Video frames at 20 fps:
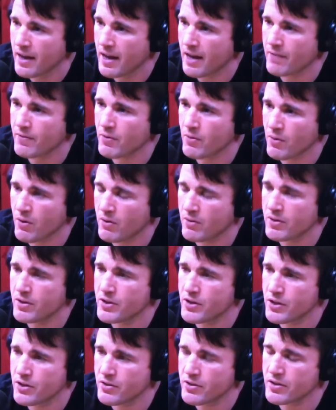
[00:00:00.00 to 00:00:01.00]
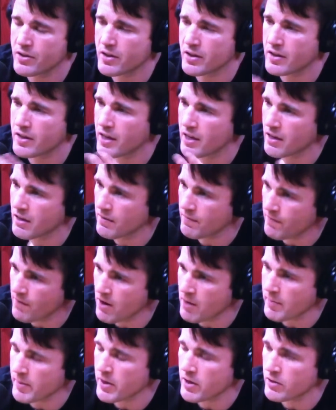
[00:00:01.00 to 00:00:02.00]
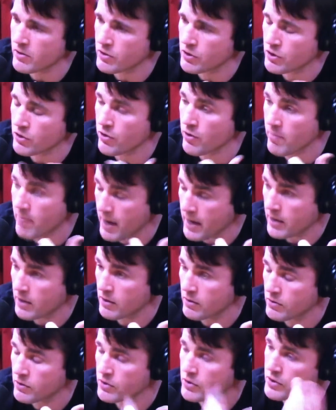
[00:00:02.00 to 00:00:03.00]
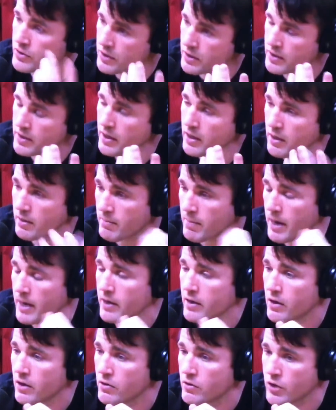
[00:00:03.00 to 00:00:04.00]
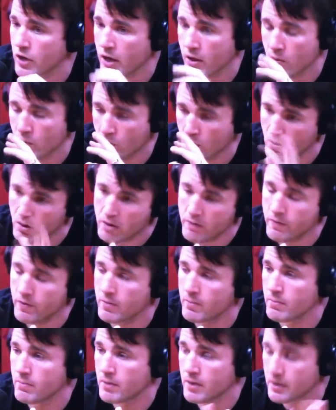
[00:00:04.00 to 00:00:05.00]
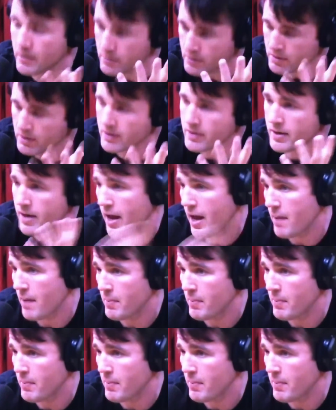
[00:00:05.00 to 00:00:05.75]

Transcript: After all these years, he's going to take on Fabiano Schörner, my coach. He's going to take on my coach, and one of them is going to tap.